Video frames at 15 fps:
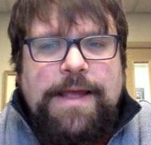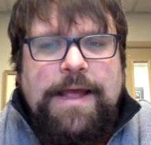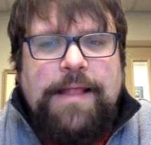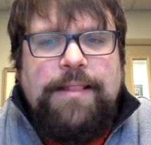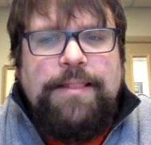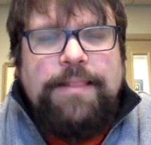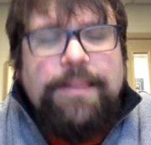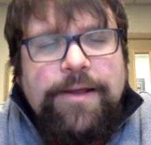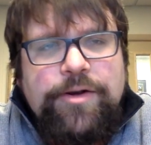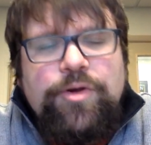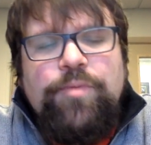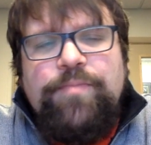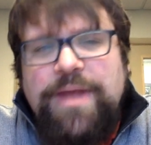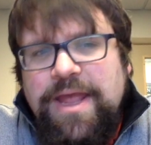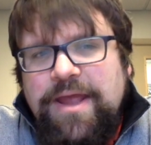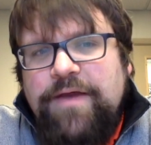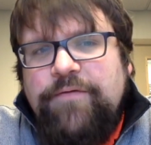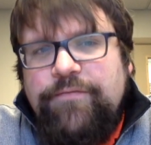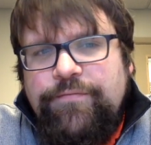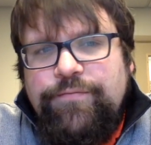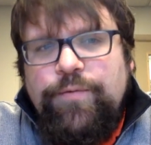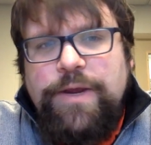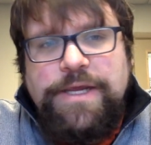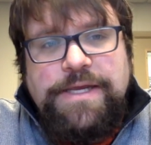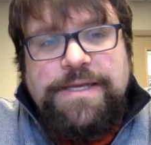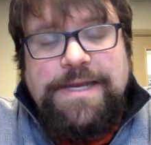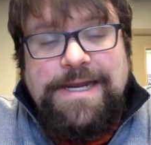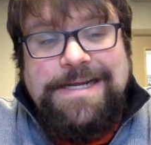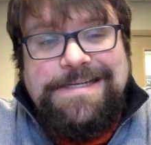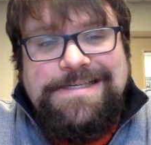a little bit of
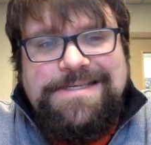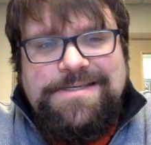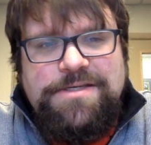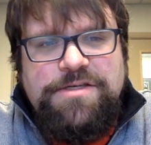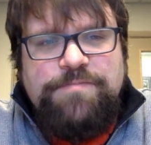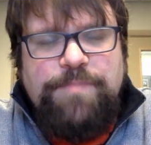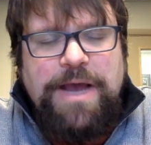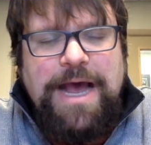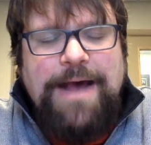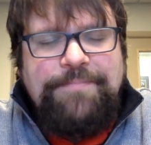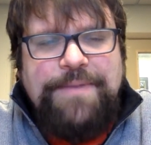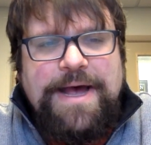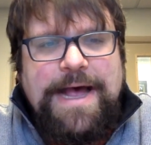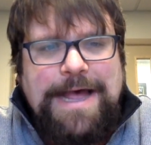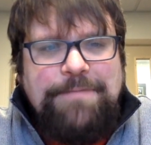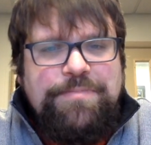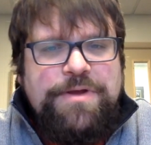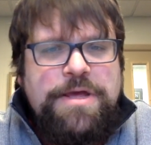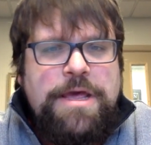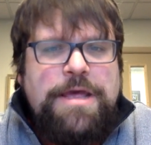weakness pop up